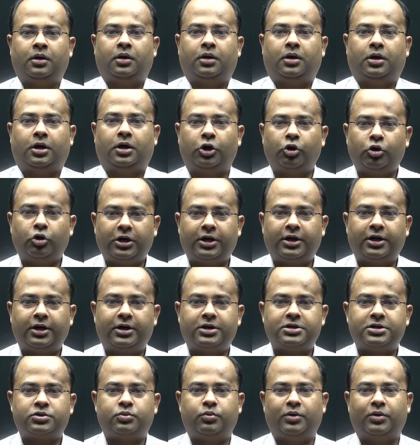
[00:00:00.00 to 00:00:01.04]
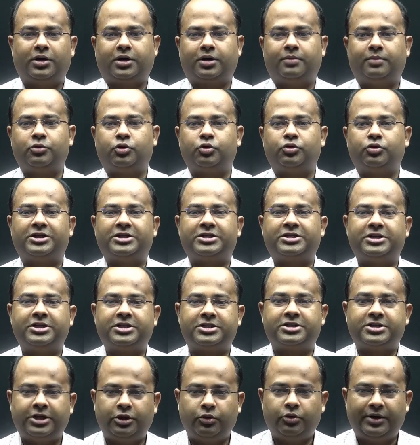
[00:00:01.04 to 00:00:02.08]
Hello learners, welcome to Drishti
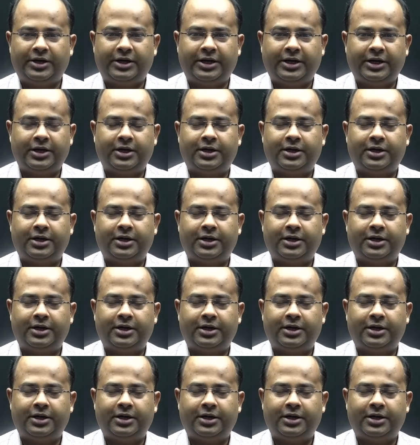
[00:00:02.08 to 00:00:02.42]
CUET